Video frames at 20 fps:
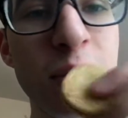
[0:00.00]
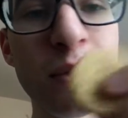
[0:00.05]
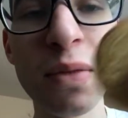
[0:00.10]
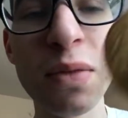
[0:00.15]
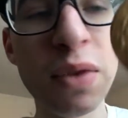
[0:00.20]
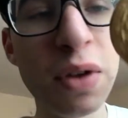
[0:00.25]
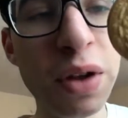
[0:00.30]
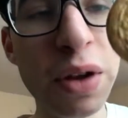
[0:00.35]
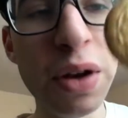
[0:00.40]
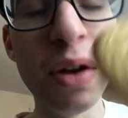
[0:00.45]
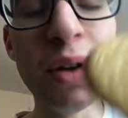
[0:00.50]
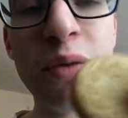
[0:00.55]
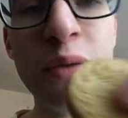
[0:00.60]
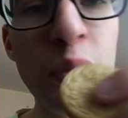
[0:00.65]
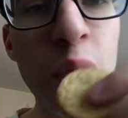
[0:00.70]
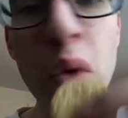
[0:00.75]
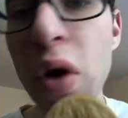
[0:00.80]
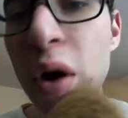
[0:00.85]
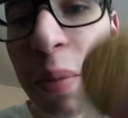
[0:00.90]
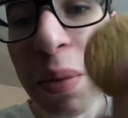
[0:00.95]
you know,
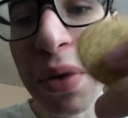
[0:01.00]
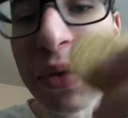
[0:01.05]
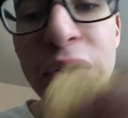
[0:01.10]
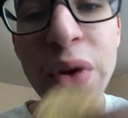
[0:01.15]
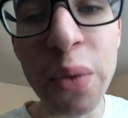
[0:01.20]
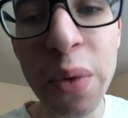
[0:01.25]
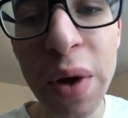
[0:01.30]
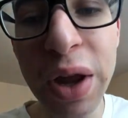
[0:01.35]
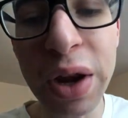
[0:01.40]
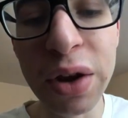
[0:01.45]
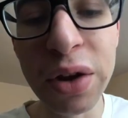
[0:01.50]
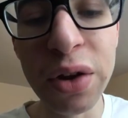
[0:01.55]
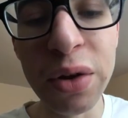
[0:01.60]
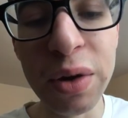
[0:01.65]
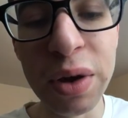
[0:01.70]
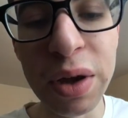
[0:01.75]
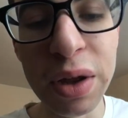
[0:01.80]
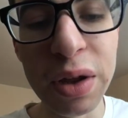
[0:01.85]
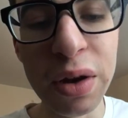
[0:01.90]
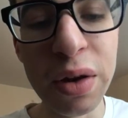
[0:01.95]
warm is the way to do it.
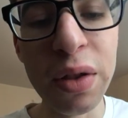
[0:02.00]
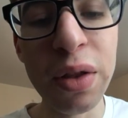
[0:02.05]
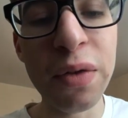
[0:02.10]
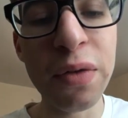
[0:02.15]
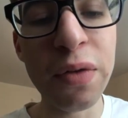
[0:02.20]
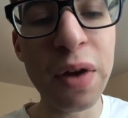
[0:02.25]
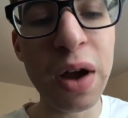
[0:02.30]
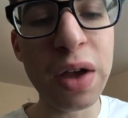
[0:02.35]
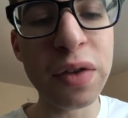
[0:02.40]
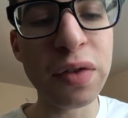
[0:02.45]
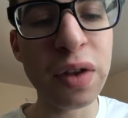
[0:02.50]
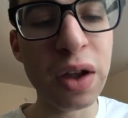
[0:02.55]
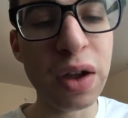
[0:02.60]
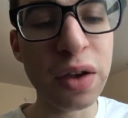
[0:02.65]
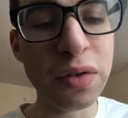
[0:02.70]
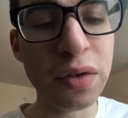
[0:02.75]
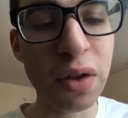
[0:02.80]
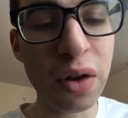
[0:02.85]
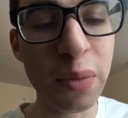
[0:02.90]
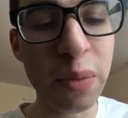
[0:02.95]
You know, the frosting is a
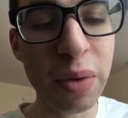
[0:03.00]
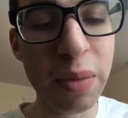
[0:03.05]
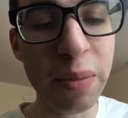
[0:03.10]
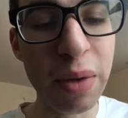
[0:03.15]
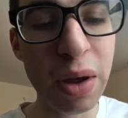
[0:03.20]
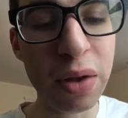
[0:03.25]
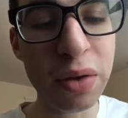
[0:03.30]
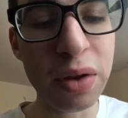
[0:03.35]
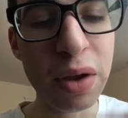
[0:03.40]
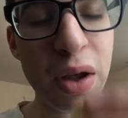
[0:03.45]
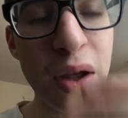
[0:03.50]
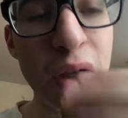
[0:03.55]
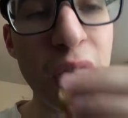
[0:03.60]
little bit melty.